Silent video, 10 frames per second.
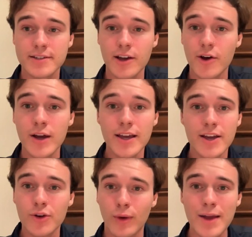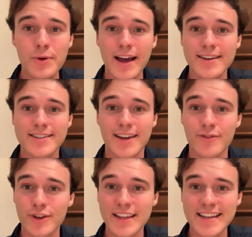So, right when I
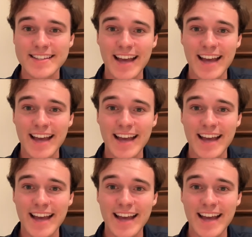discovered this,